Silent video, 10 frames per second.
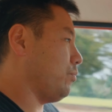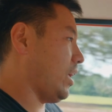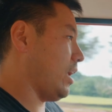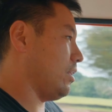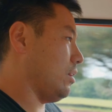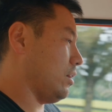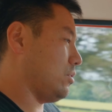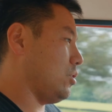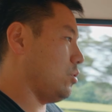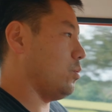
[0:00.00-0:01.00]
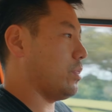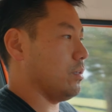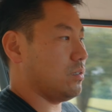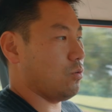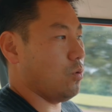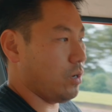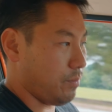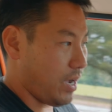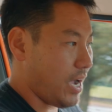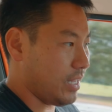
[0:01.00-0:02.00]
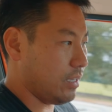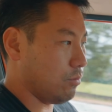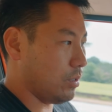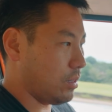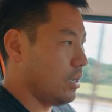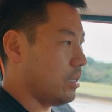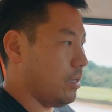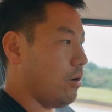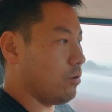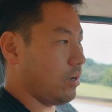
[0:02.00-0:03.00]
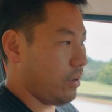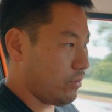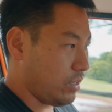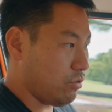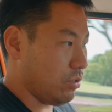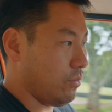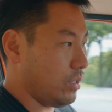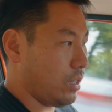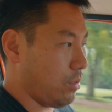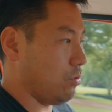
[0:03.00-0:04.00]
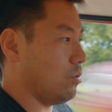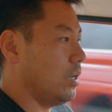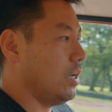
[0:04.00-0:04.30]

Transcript: and too with the story behind it, with the owner having driven it through